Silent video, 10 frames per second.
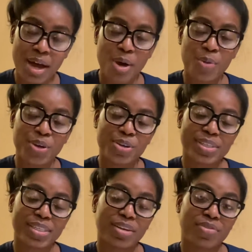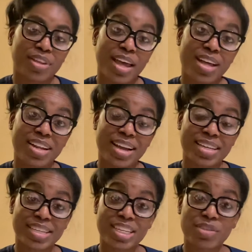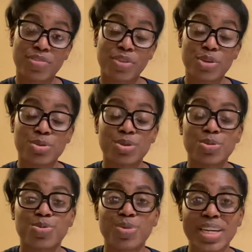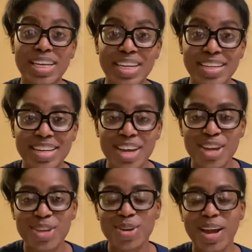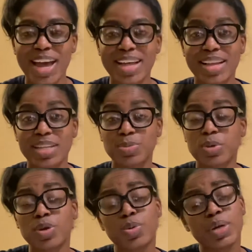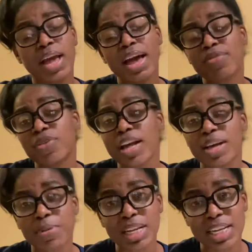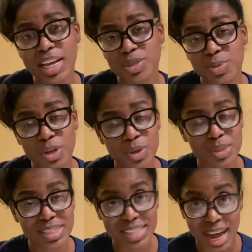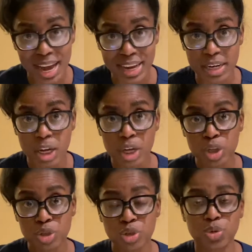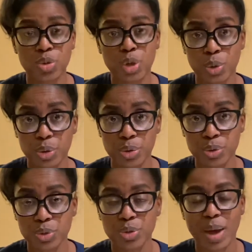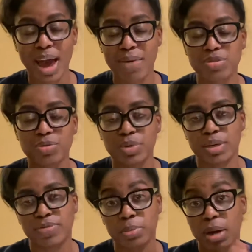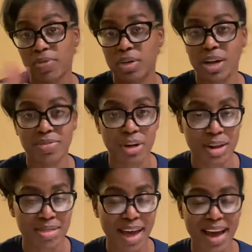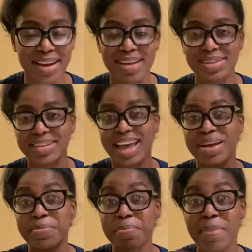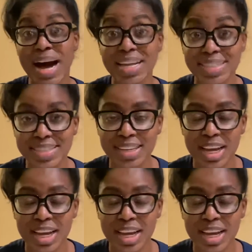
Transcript: when you're studying for the NCLEX is for you to read your NCLEX book. Whatever NCLEX book you decide to go through, you have to read it from cover to cover. That is a must.